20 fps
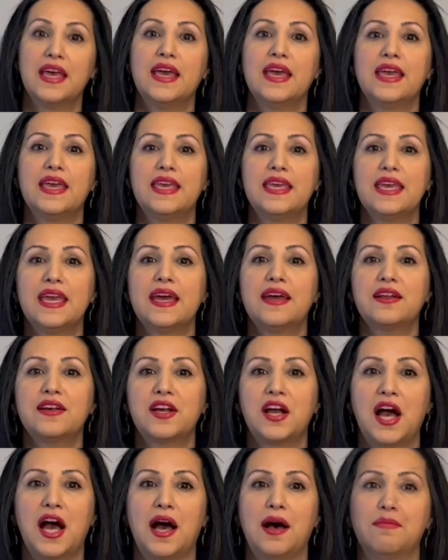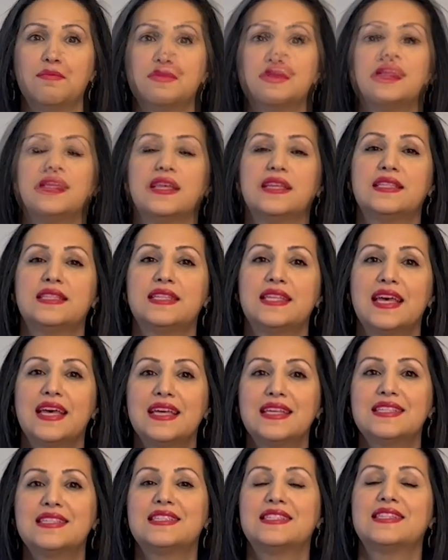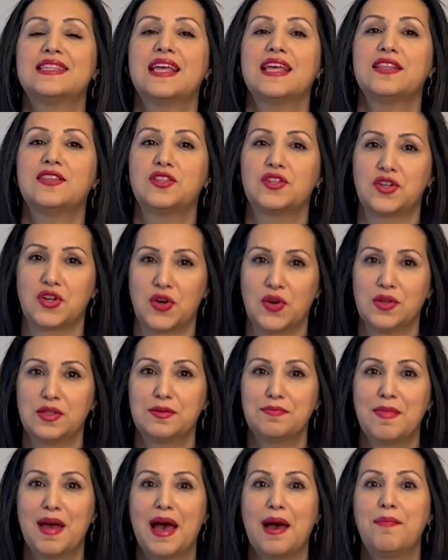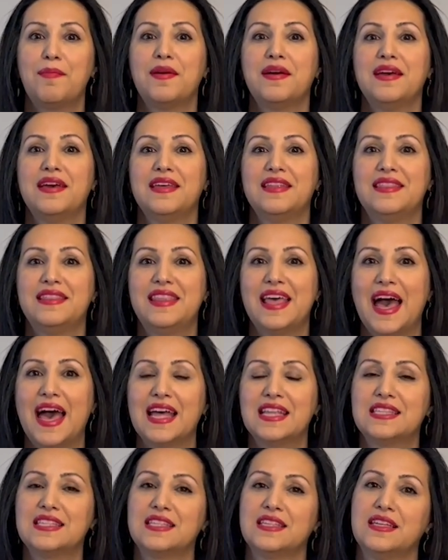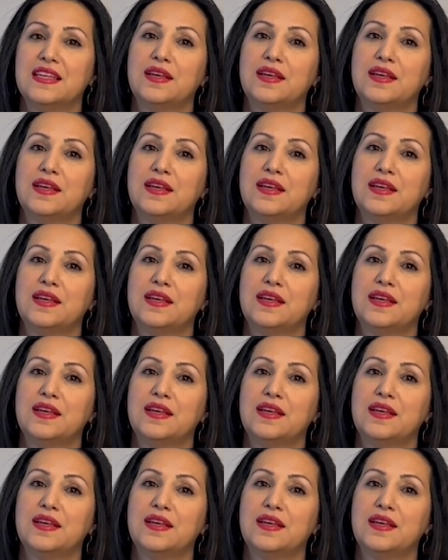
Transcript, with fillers: Here comes the tested roadmap that